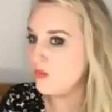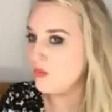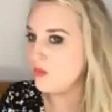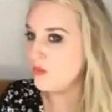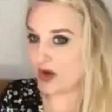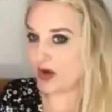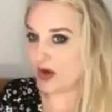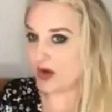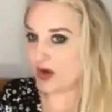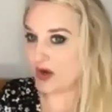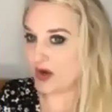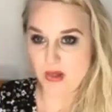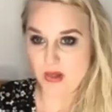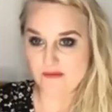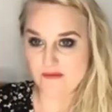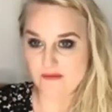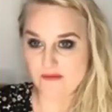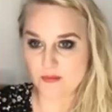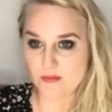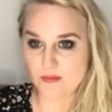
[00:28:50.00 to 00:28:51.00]

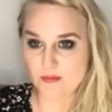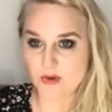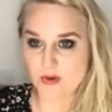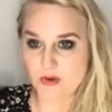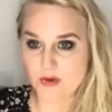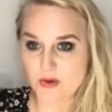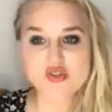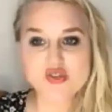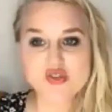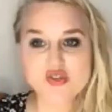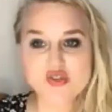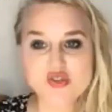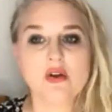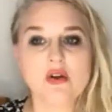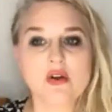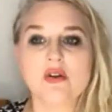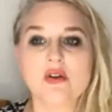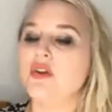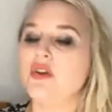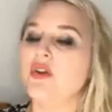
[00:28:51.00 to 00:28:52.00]
I do have something
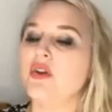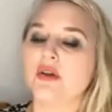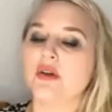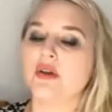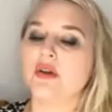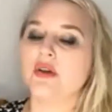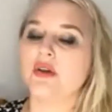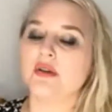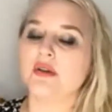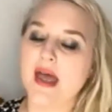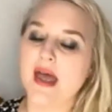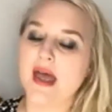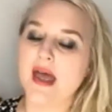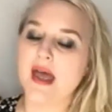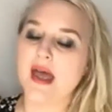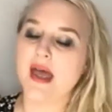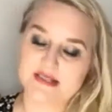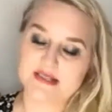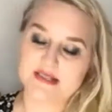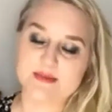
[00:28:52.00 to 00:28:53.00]
else launching
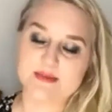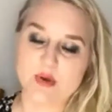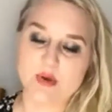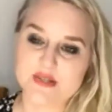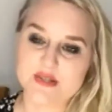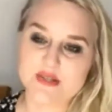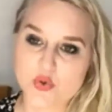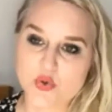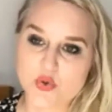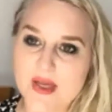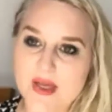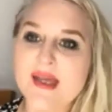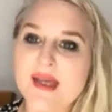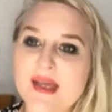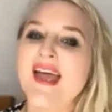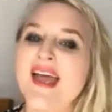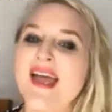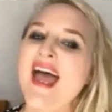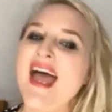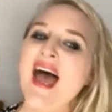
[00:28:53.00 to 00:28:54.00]
very soon.
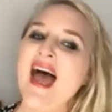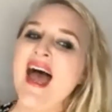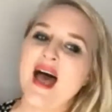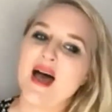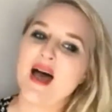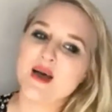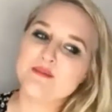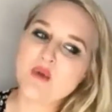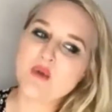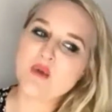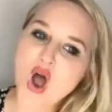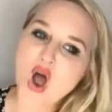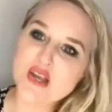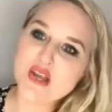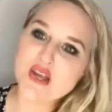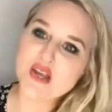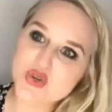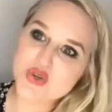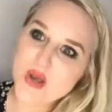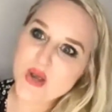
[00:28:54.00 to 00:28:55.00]
It is centered
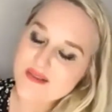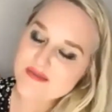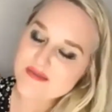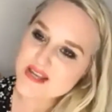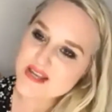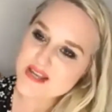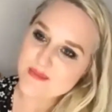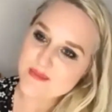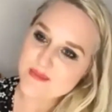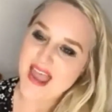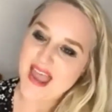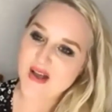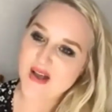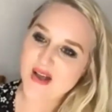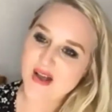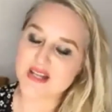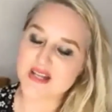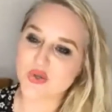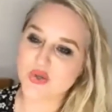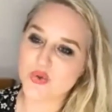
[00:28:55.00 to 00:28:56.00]
more around
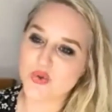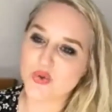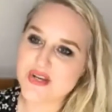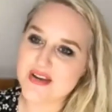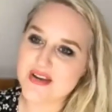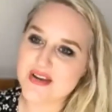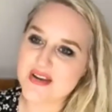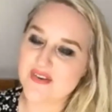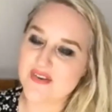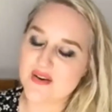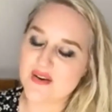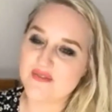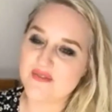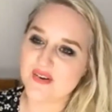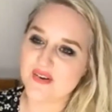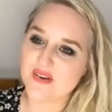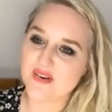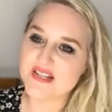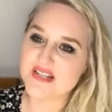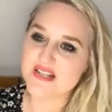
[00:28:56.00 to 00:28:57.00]
advertising.
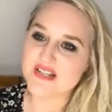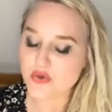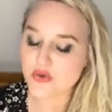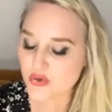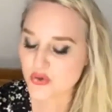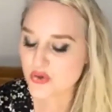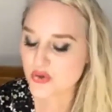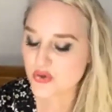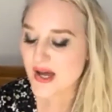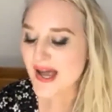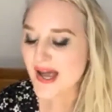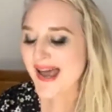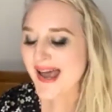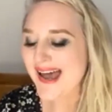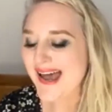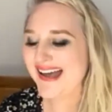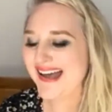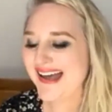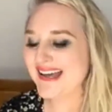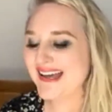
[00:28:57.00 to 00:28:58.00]

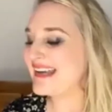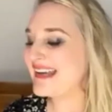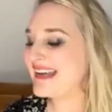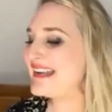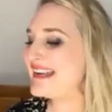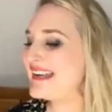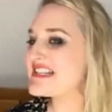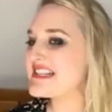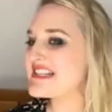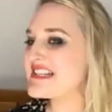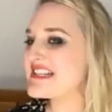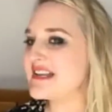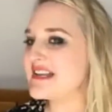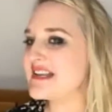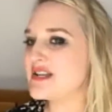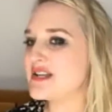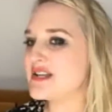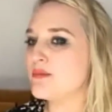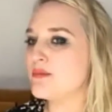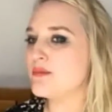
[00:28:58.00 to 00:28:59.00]
It will have a different
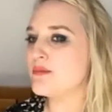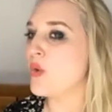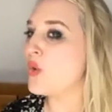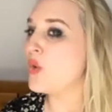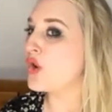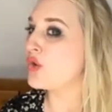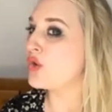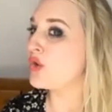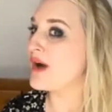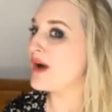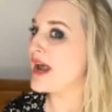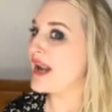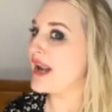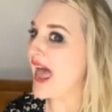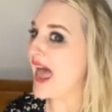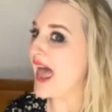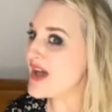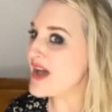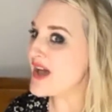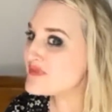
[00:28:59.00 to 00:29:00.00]
name purely because I
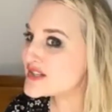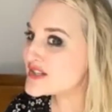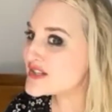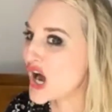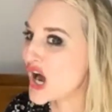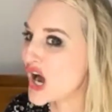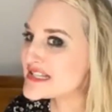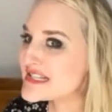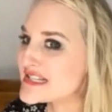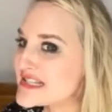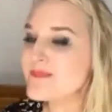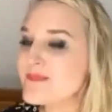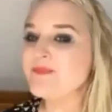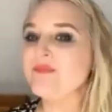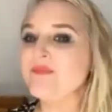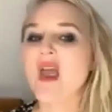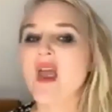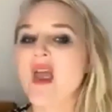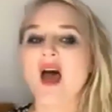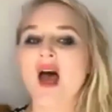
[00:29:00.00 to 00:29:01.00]
need to
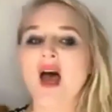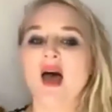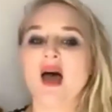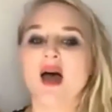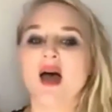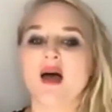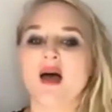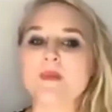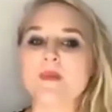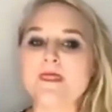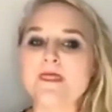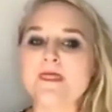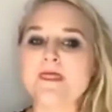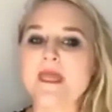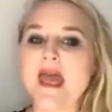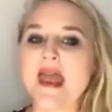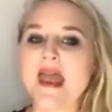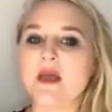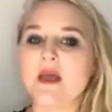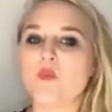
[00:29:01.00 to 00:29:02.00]
promote it
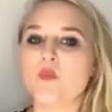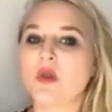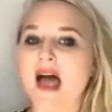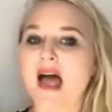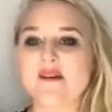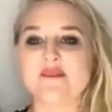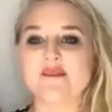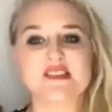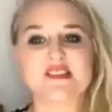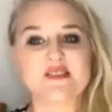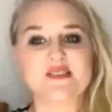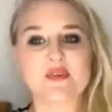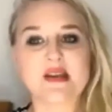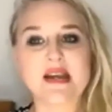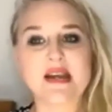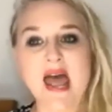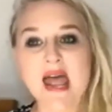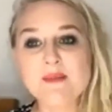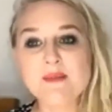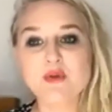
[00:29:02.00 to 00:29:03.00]
as something different, but
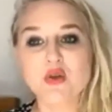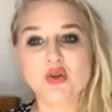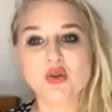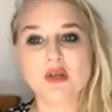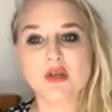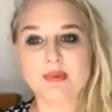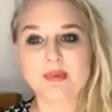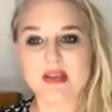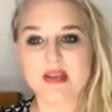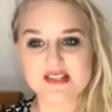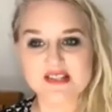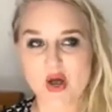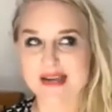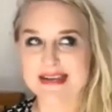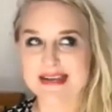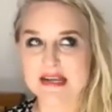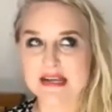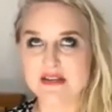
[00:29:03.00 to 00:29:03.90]
it is under the Abundant